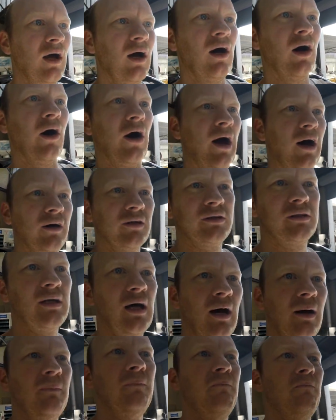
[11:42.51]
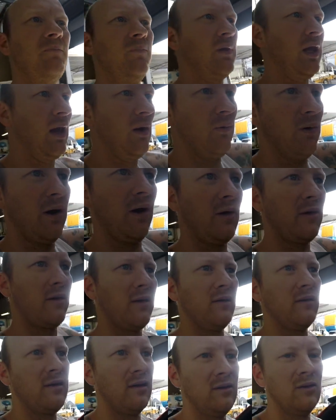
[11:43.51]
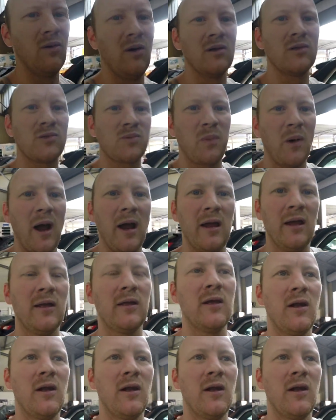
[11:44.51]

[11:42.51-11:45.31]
or else yeah, we don't continue on spraying,